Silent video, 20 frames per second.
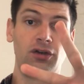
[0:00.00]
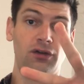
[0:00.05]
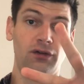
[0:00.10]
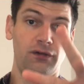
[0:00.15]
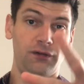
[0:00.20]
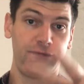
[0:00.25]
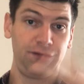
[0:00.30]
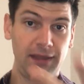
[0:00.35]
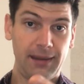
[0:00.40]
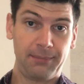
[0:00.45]

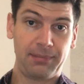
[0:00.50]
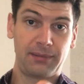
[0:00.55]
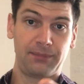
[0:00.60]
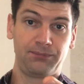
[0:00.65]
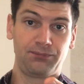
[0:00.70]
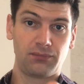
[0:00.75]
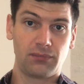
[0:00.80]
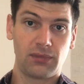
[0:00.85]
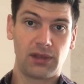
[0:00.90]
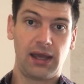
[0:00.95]
flip
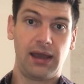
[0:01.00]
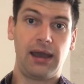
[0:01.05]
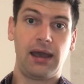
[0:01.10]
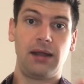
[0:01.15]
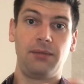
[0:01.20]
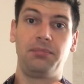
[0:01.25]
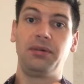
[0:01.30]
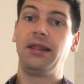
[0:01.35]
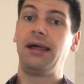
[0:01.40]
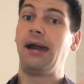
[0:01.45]

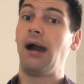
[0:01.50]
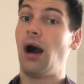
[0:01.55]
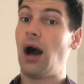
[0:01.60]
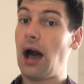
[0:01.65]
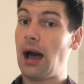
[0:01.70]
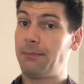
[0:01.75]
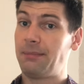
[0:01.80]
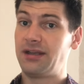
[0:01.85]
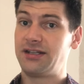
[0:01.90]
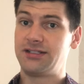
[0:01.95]
and play
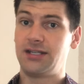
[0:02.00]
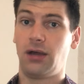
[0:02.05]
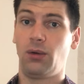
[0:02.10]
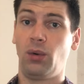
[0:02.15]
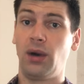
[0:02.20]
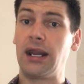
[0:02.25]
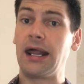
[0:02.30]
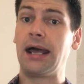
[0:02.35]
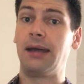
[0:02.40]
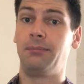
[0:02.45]
opposite
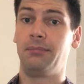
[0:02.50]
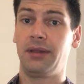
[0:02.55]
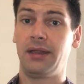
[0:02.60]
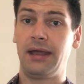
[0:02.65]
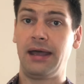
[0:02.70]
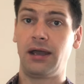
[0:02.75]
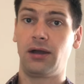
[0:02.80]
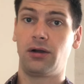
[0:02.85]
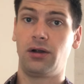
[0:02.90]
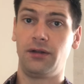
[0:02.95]
what I'm
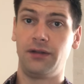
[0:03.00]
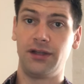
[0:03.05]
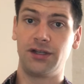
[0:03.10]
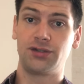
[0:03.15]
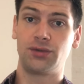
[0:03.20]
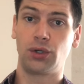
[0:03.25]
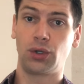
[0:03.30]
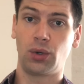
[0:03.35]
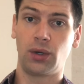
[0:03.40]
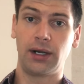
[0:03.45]
playing on
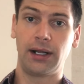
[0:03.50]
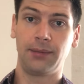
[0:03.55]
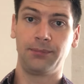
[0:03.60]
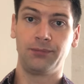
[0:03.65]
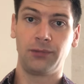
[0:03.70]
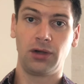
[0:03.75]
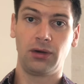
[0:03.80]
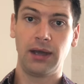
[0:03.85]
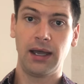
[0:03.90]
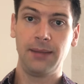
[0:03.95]
this recording,
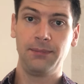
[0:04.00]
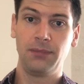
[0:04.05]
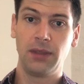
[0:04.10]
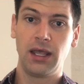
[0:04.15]
okay?